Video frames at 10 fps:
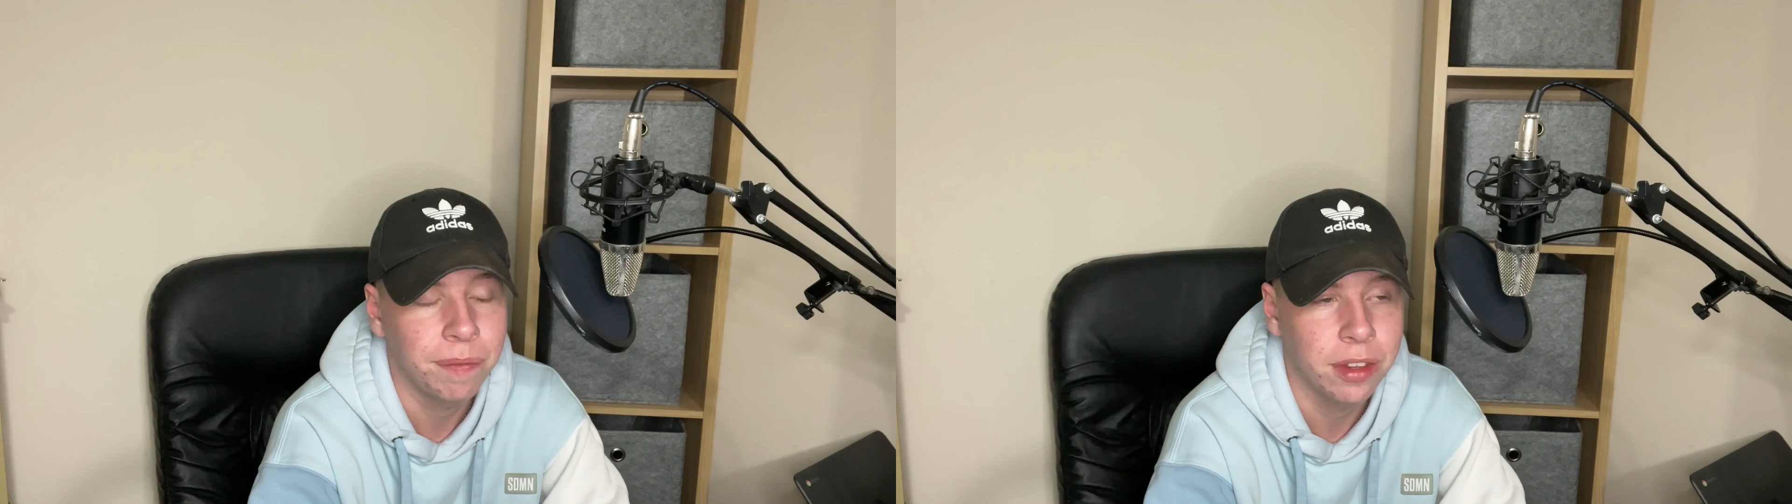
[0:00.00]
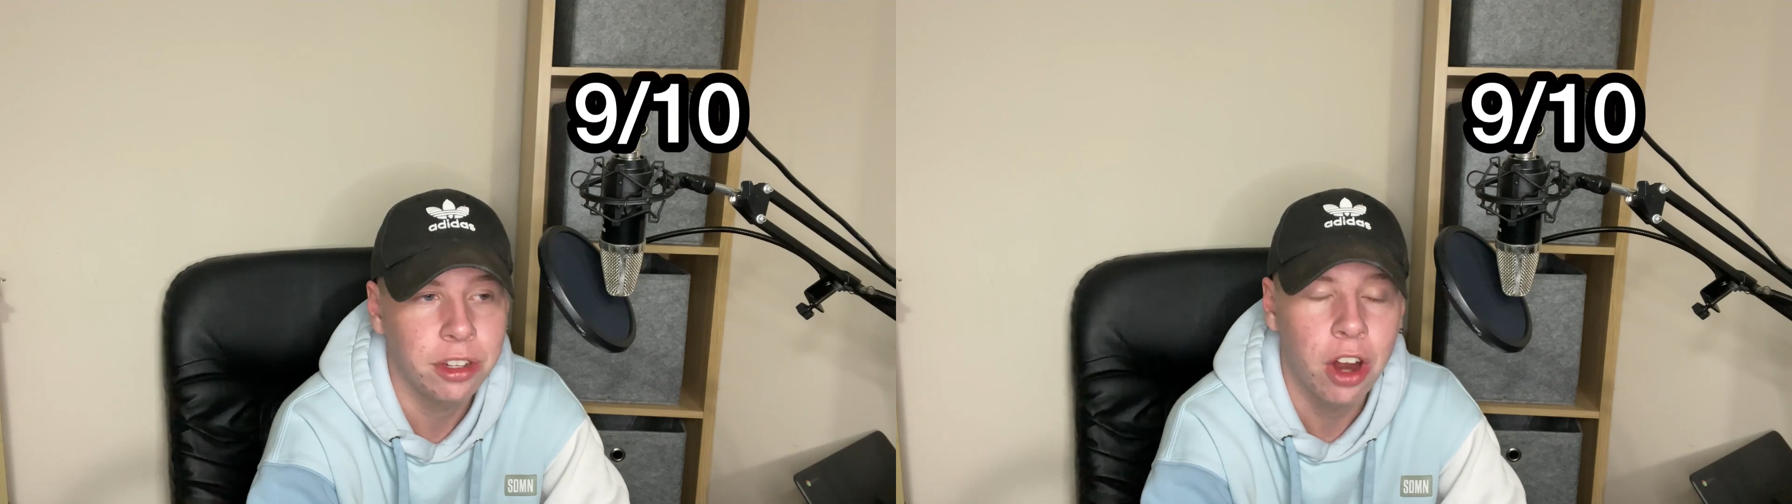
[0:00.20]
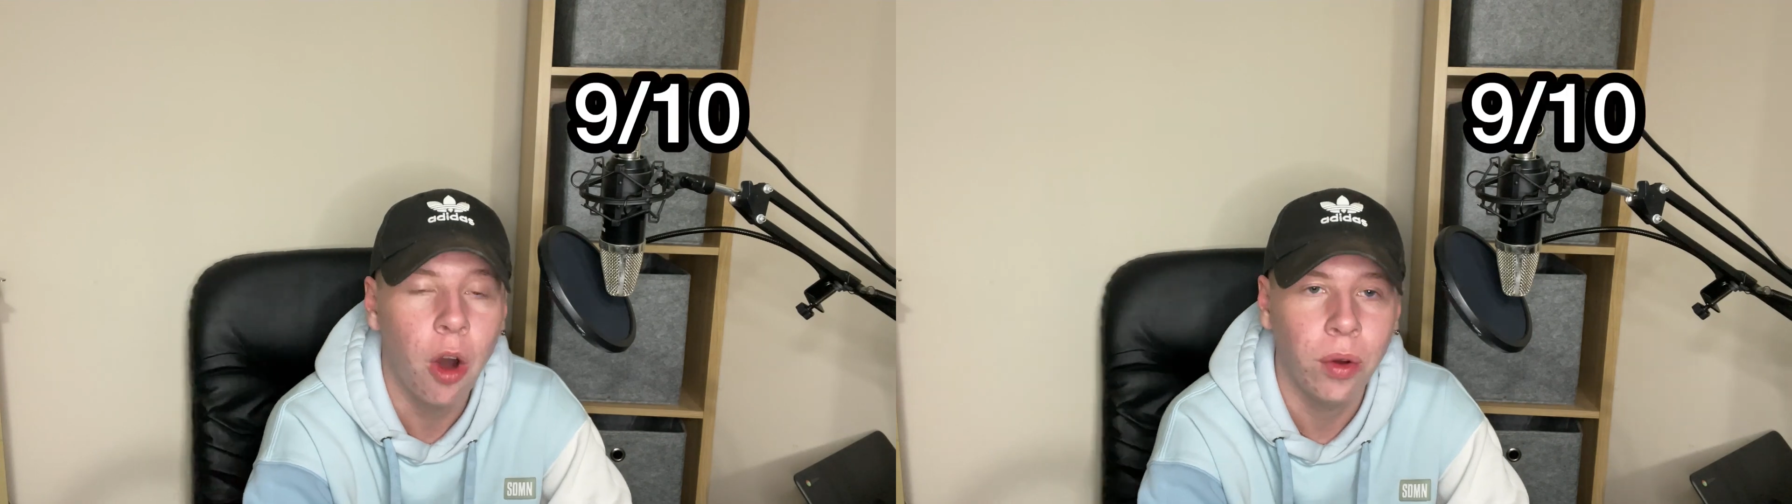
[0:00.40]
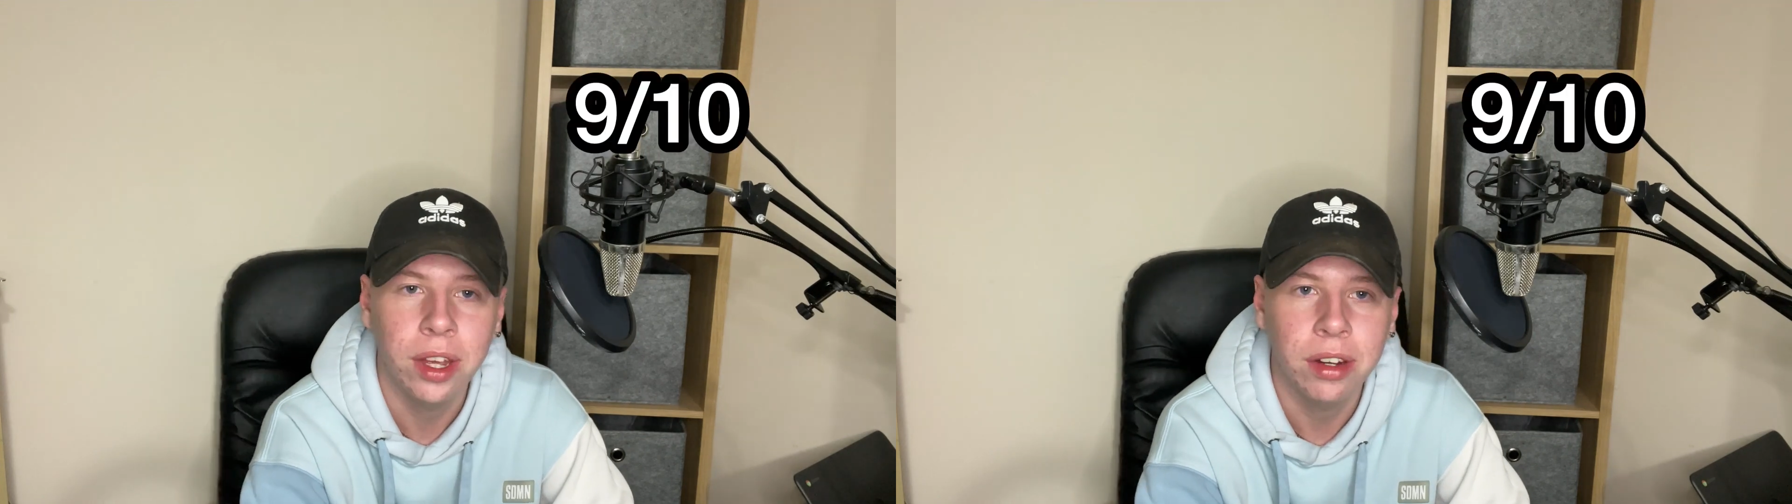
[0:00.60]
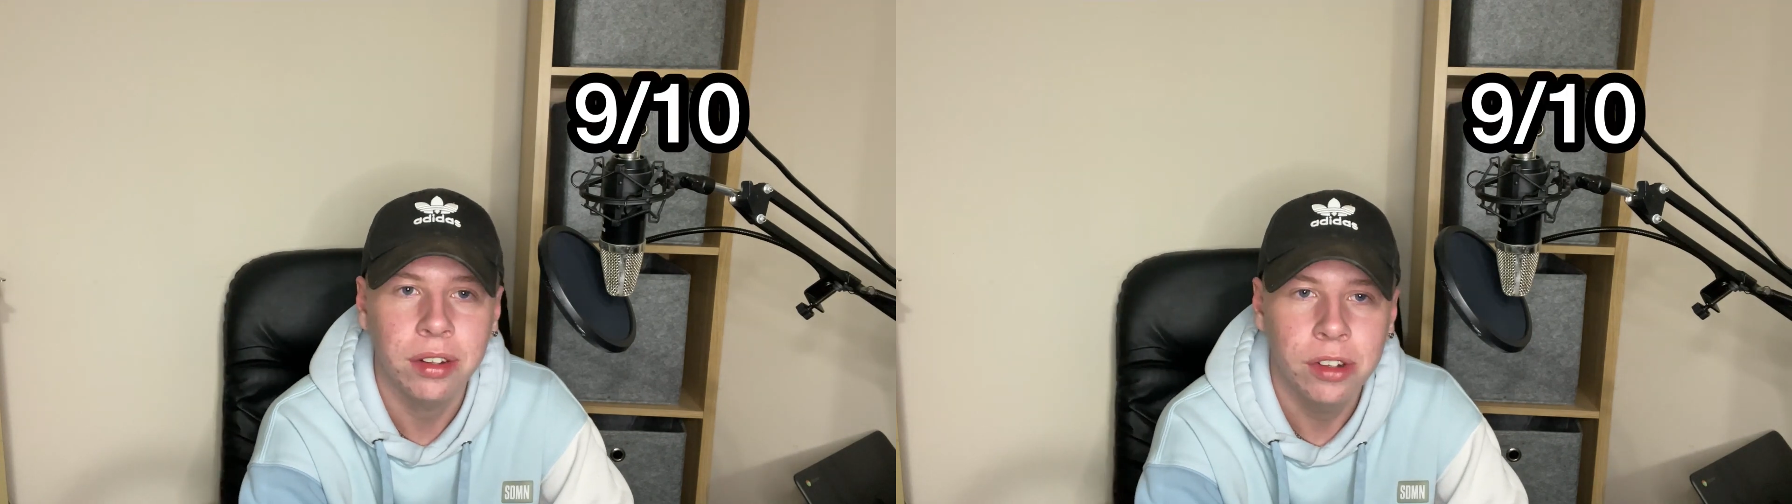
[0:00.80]

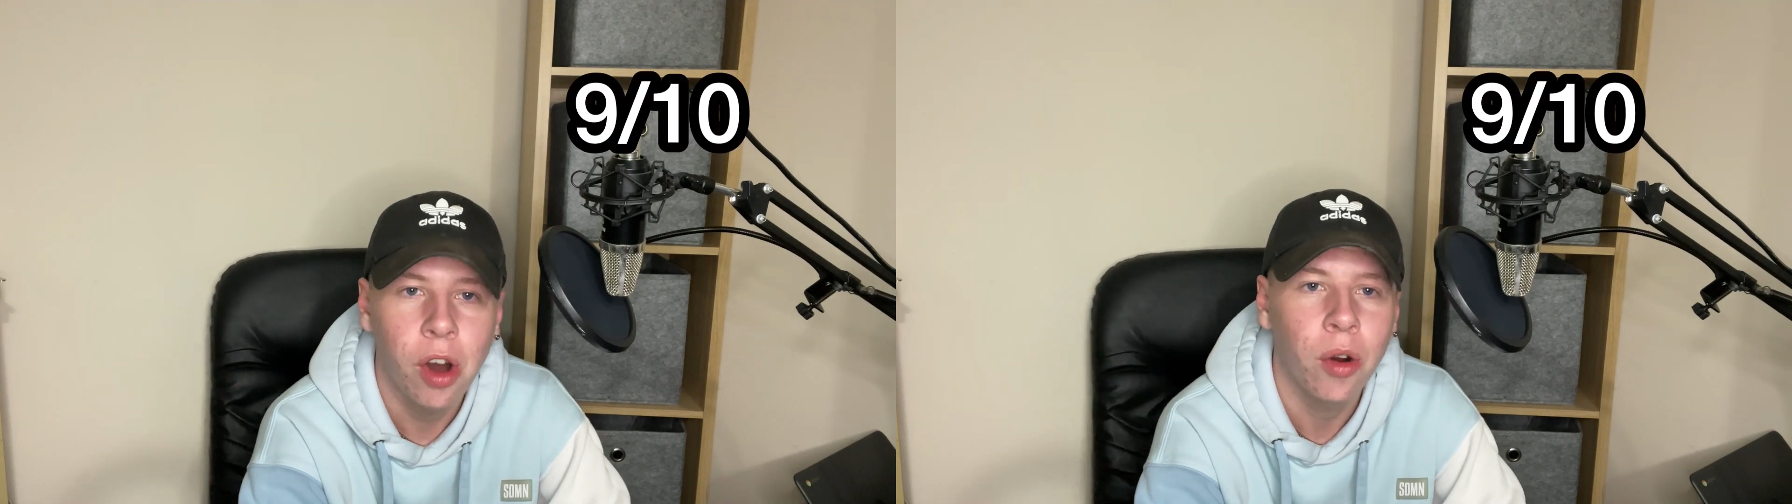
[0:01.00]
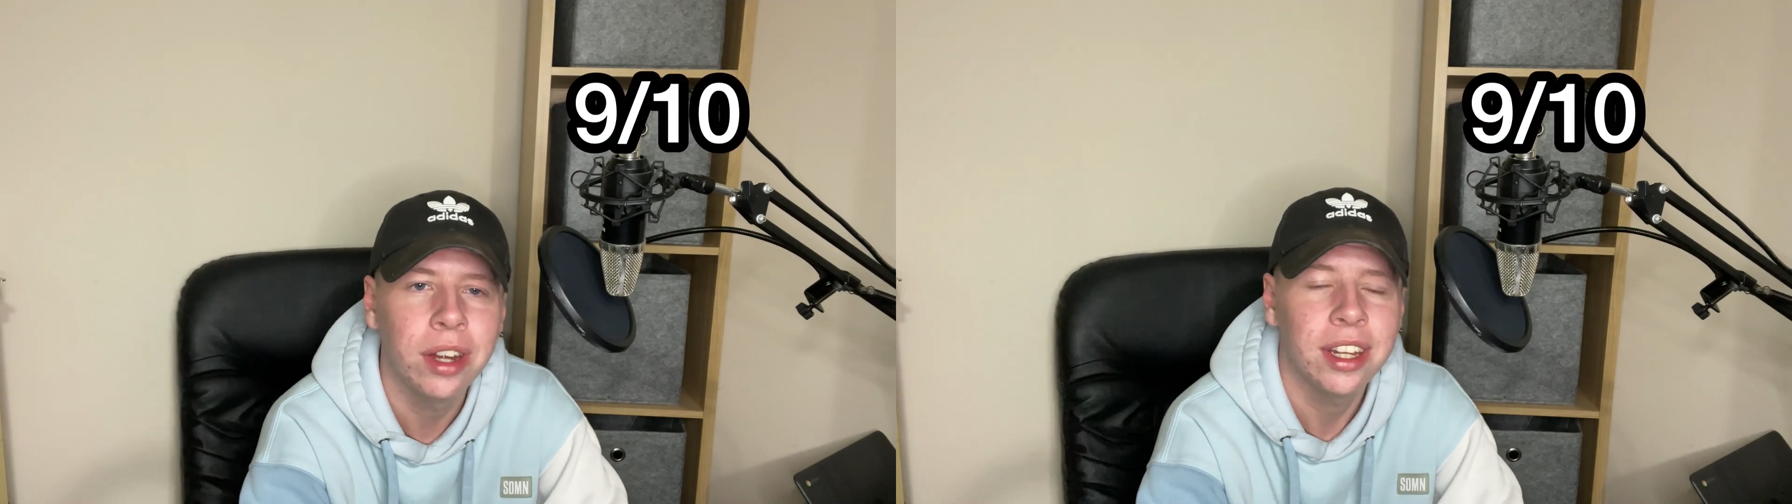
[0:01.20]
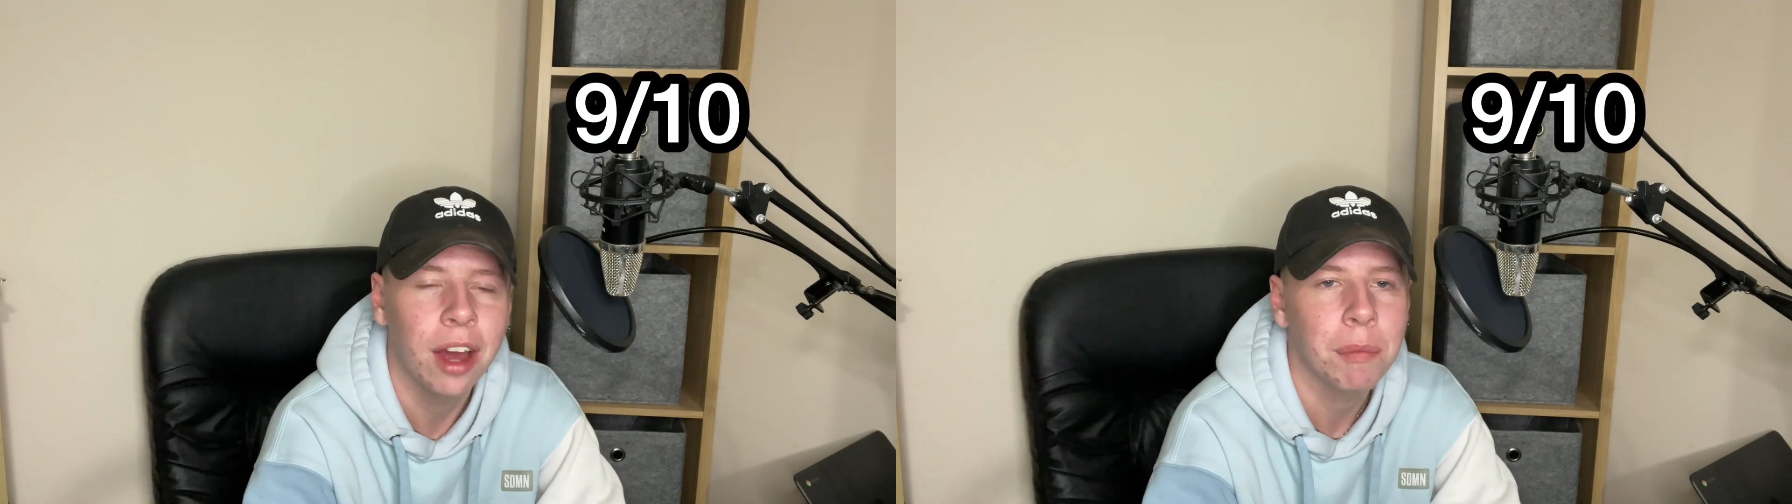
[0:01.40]
9. Yeah,